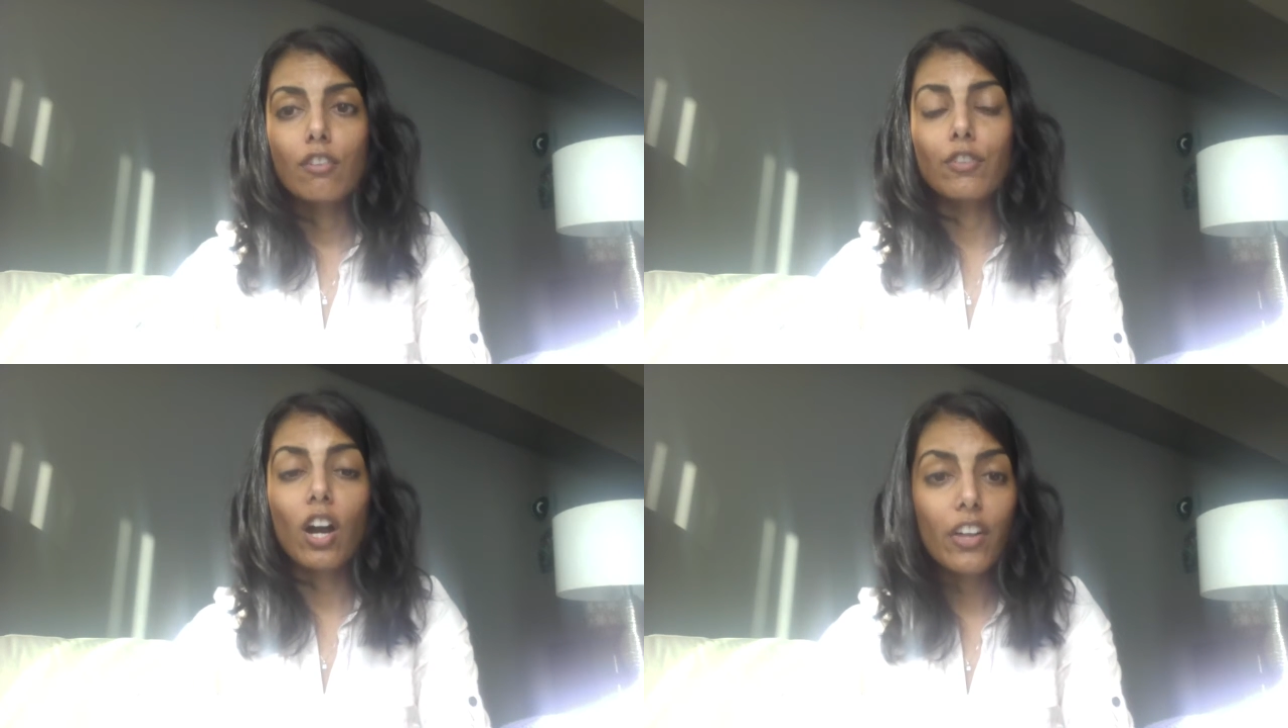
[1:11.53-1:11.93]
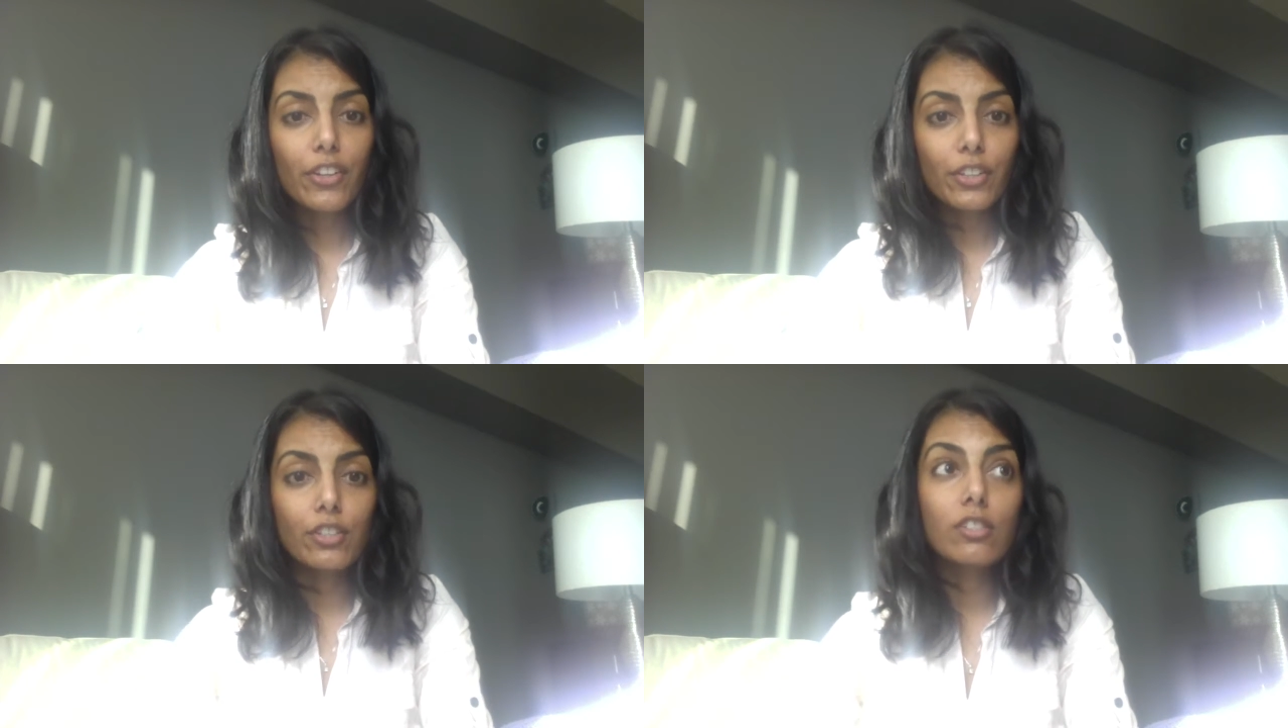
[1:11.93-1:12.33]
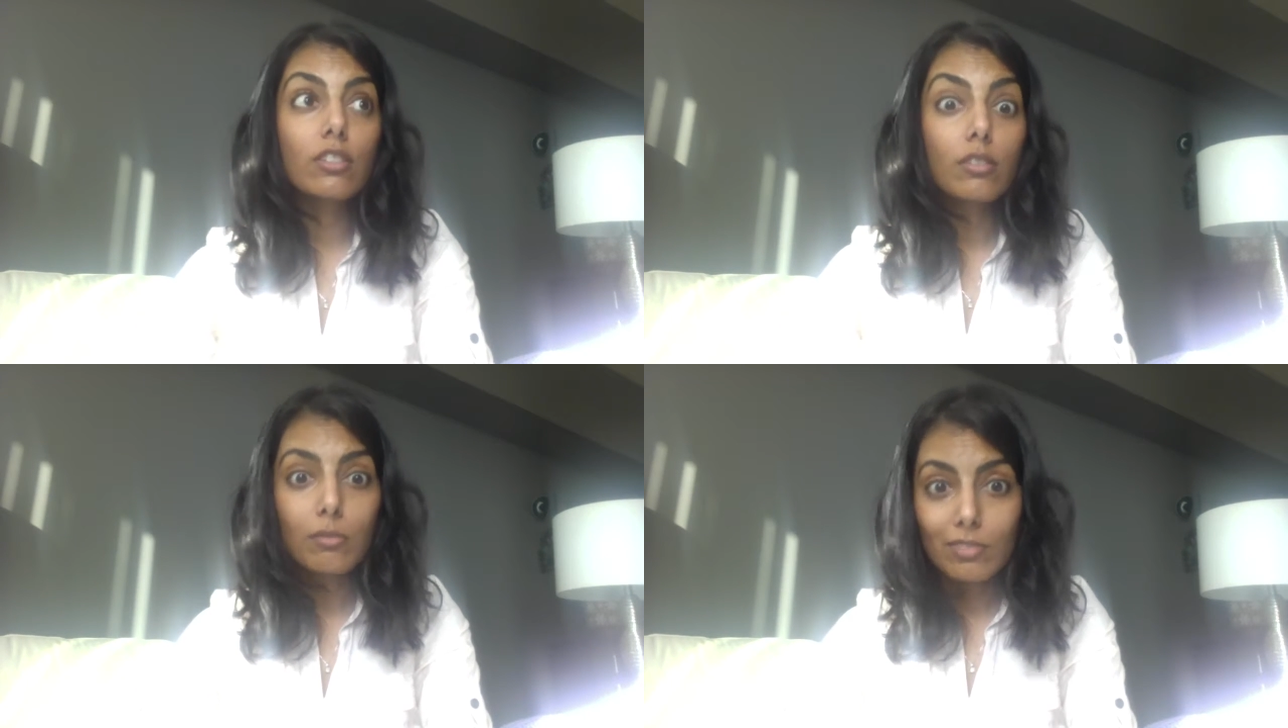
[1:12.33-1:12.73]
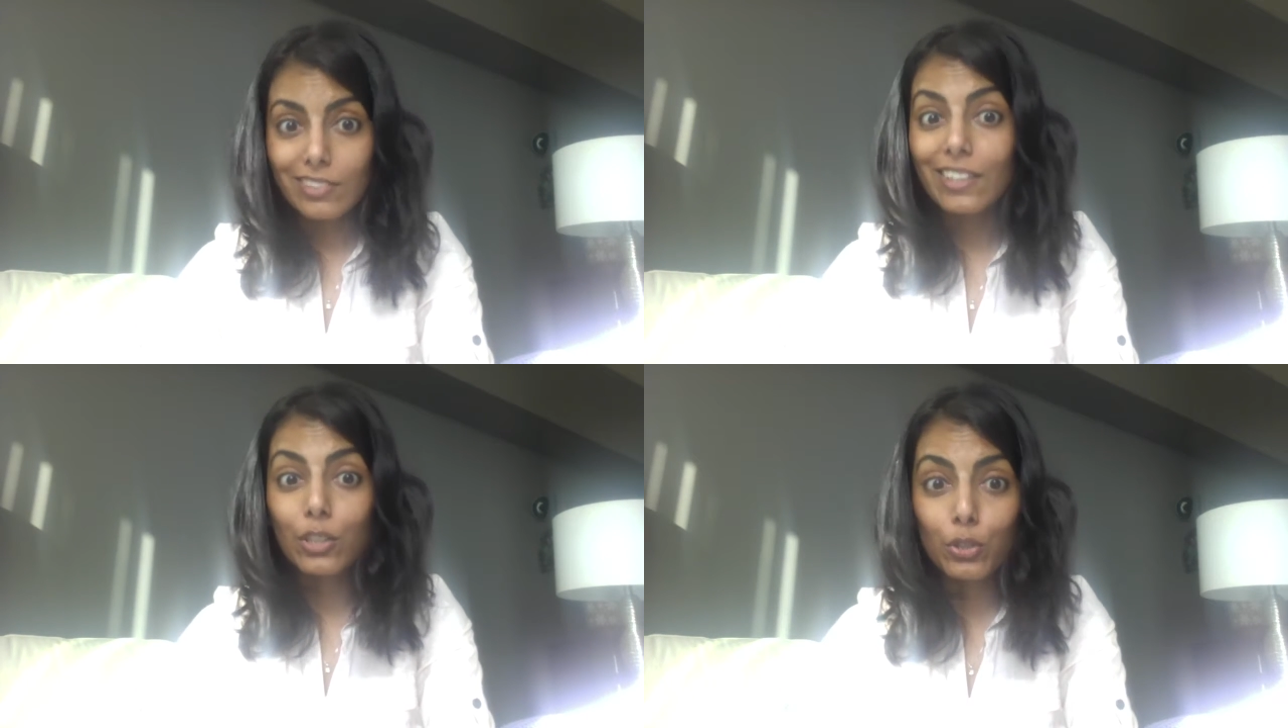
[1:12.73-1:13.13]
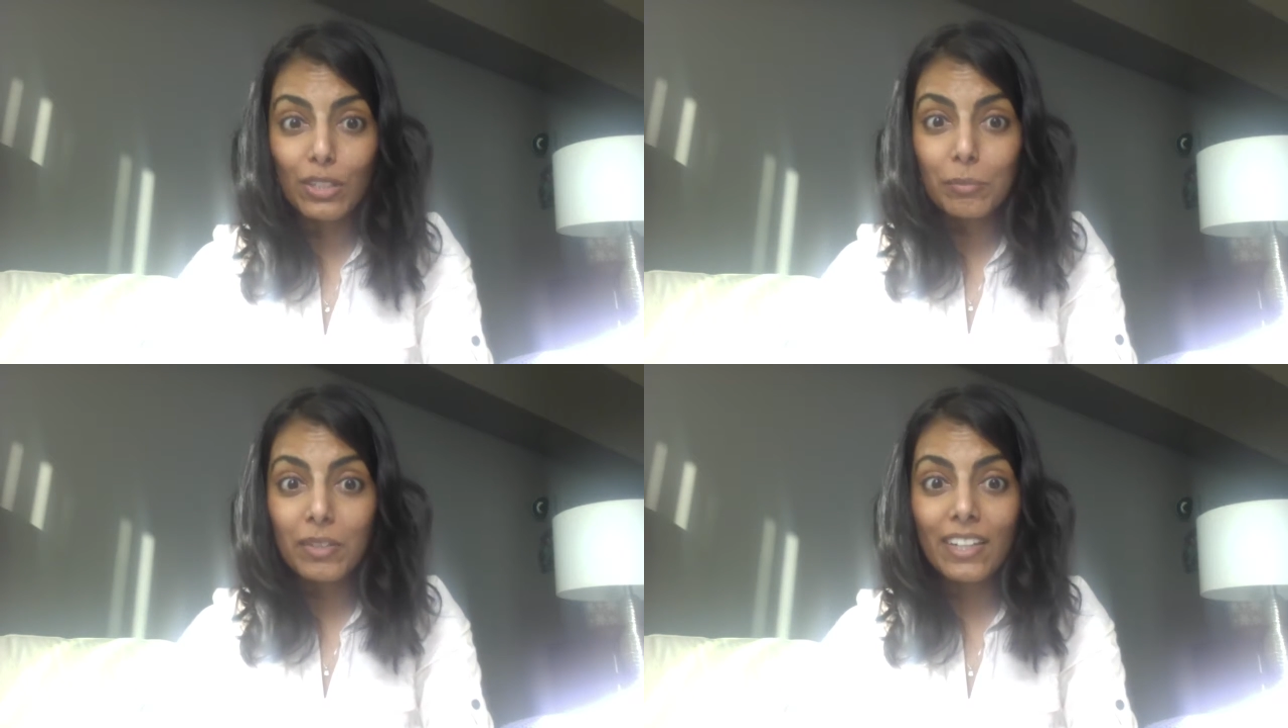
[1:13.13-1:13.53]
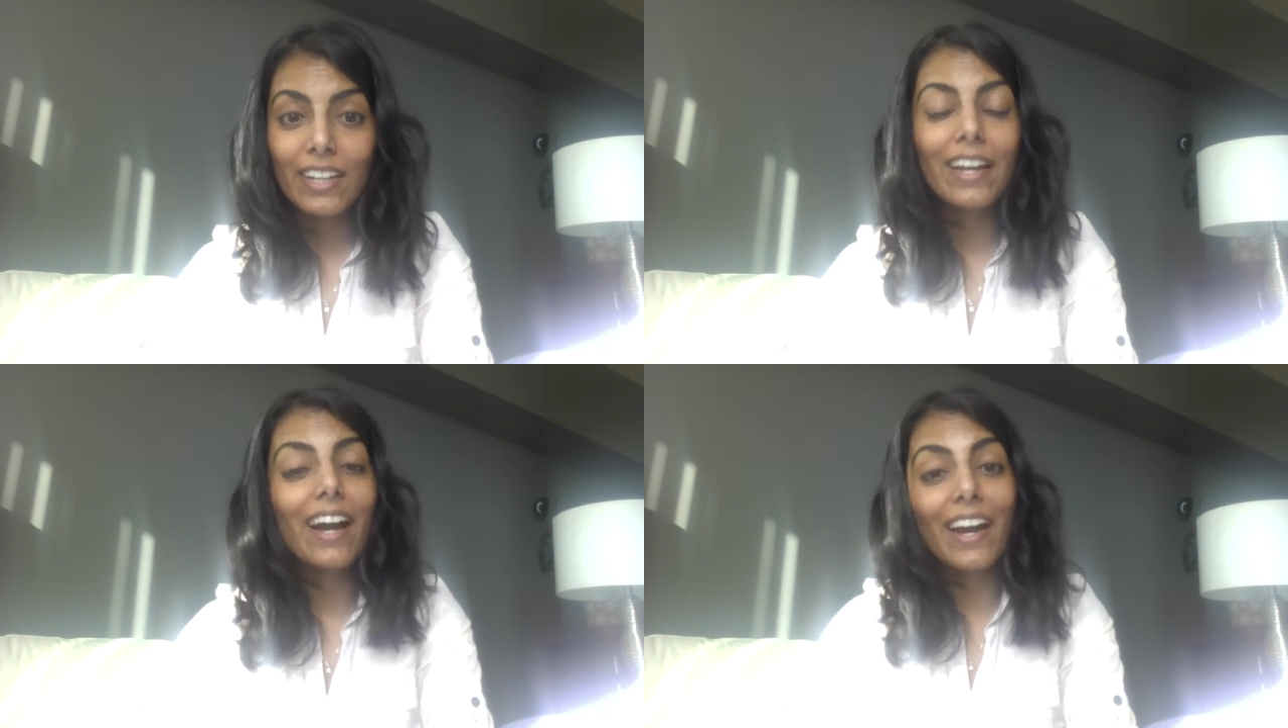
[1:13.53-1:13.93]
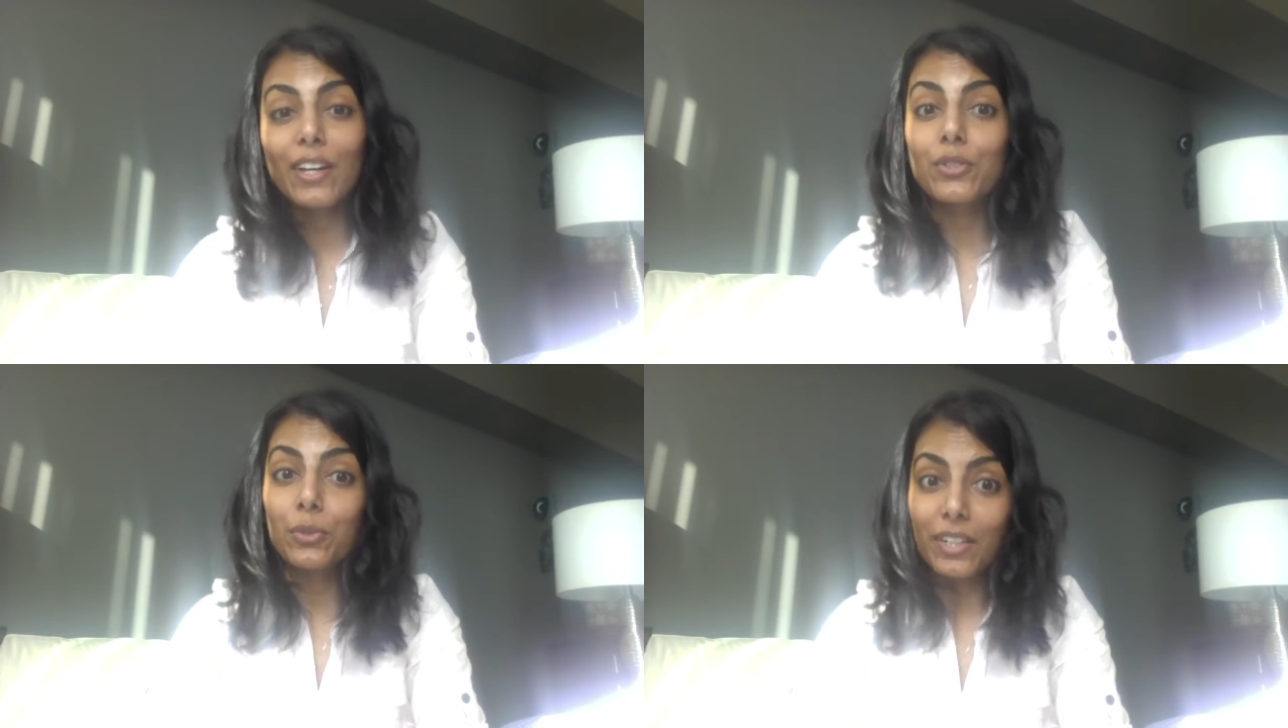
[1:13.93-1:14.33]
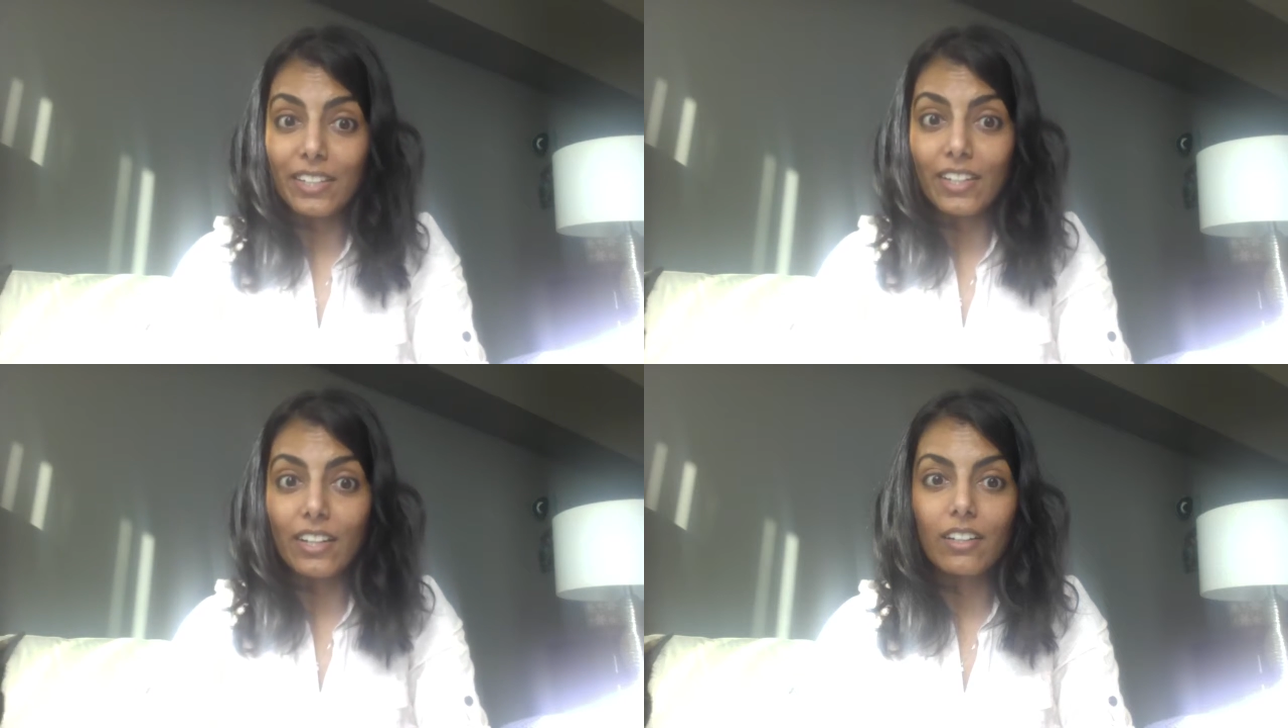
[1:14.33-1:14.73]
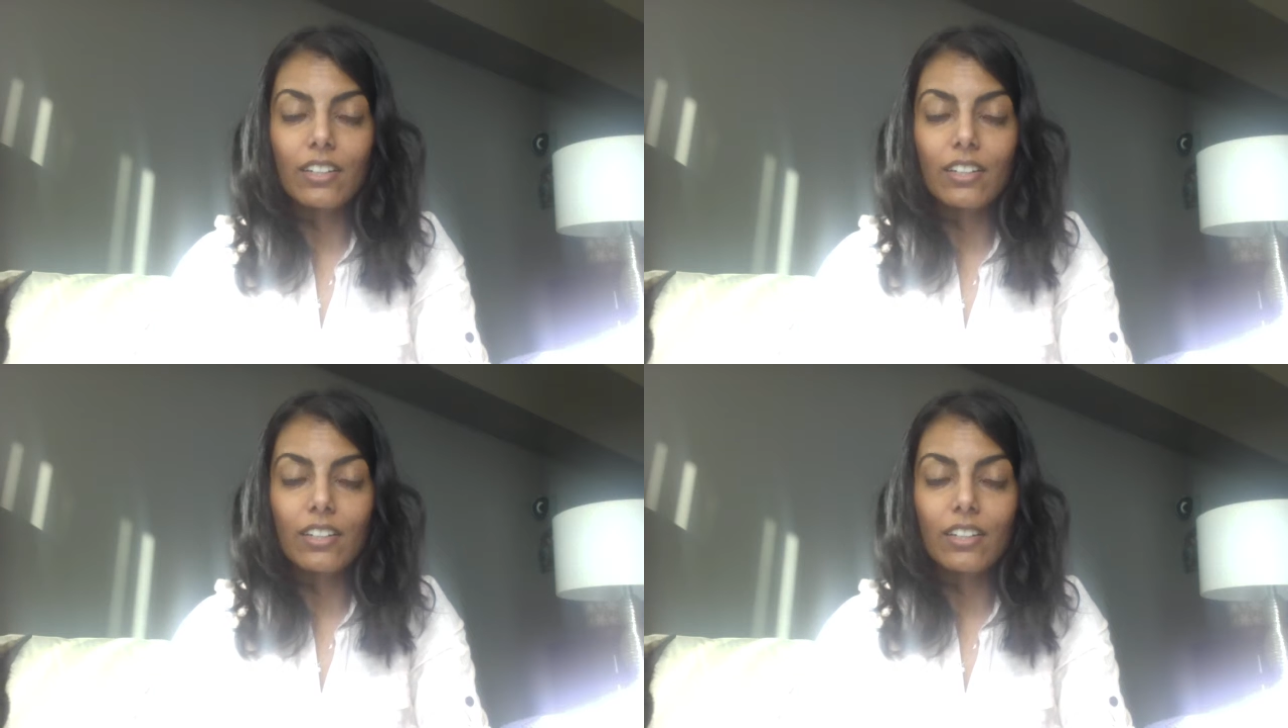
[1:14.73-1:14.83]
For others, including me, I had no idea.